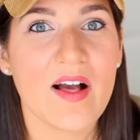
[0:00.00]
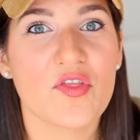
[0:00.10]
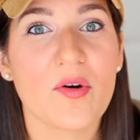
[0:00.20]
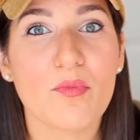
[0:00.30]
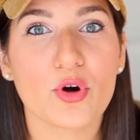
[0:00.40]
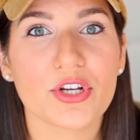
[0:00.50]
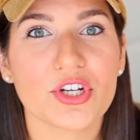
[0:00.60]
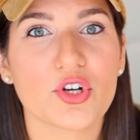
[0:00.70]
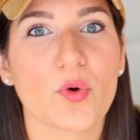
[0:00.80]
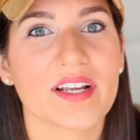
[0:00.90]
the more
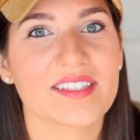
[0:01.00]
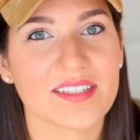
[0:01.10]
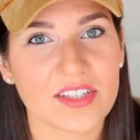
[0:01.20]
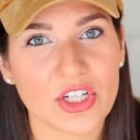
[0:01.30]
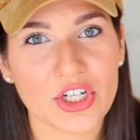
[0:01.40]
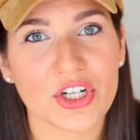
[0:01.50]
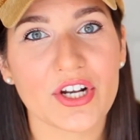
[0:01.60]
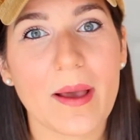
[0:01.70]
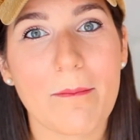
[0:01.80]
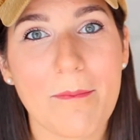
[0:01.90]
you're going to
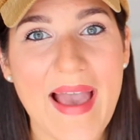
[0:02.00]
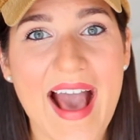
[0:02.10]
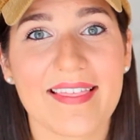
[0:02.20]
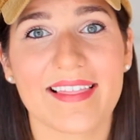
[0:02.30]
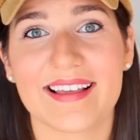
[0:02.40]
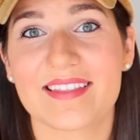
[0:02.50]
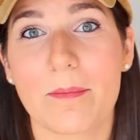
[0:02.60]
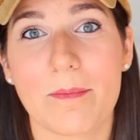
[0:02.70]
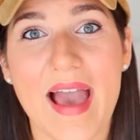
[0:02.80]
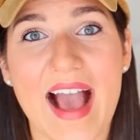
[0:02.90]
learn math like the
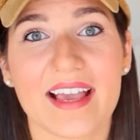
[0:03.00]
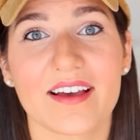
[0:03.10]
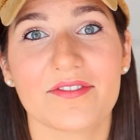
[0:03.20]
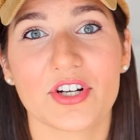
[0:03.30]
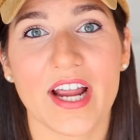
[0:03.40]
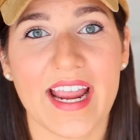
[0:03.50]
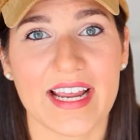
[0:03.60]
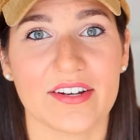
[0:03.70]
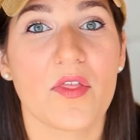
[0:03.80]
back of your hand.